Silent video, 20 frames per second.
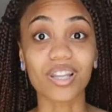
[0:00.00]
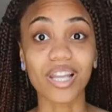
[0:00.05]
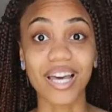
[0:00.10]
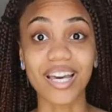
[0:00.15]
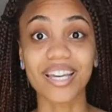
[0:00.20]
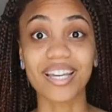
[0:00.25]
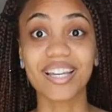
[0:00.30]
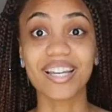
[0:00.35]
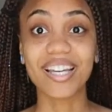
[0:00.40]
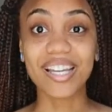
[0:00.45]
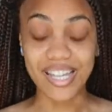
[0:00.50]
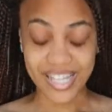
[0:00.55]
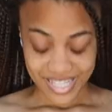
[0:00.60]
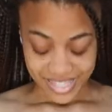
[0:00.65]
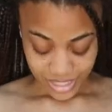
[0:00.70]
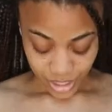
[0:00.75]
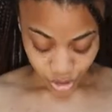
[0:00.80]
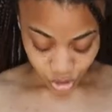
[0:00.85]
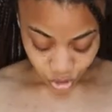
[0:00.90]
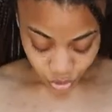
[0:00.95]
Like,
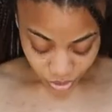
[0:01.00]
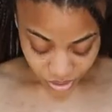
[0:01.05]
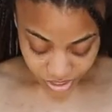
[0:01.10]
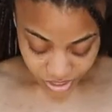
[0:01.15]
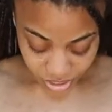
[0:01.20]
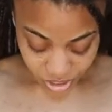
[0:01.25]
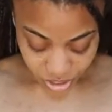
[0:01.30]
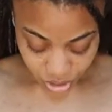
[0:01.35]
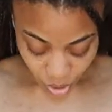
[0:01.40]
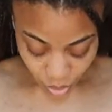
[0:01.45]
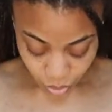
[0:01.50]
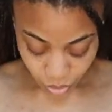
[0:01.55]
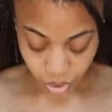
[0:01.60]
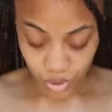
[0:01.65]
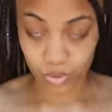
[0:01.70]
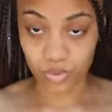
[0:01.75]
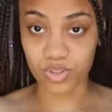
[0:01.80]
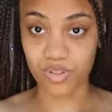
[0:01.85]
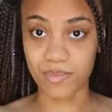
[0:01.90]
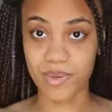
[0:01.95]
this dress is so
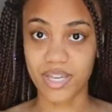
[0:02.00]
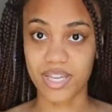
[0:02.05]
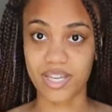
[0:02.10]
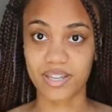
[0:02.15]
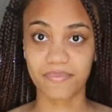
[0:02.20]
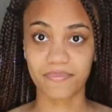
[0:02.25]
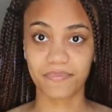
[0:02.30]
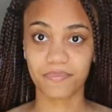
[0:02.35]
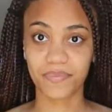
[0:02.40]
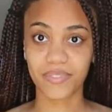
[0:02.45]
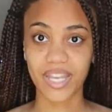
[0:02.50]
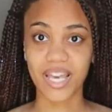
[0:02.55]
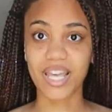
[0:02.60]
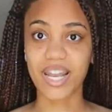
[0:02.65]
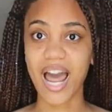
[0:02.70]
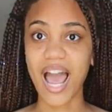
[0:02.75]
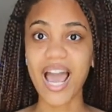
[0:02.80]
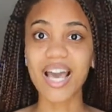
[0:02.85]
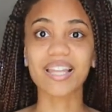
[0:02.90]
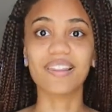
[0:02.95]
cute to me, and
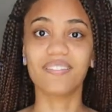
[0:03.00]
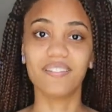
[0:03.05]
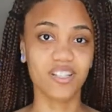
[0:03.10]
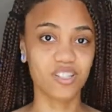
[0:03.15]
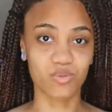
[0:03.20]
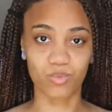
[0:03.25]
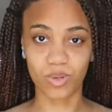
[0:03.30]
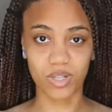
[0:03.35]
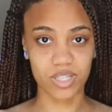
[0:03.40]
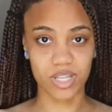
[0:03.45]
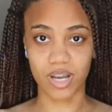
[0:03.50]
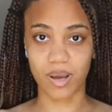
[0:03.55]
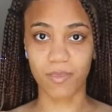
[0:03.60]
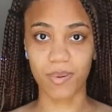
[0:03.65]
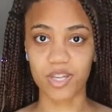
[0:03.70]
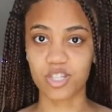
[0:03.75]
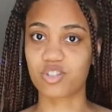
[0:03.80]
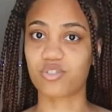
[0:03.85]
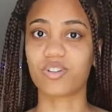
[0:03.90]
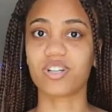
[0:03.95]
I at least want to take a
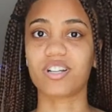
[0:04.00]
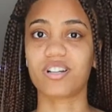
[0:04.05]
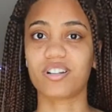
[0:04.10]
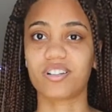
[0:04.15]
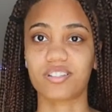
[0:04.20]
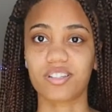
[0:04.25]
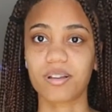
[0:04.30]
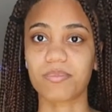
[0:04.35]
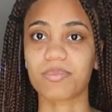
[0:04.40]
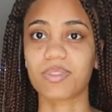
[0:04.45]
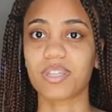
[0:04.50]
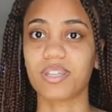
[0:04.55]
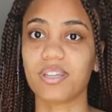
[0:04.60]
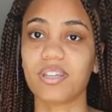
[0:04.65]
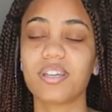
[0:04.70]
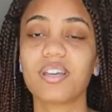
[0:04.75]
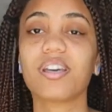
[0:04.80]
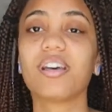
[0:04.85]
picture in it or something.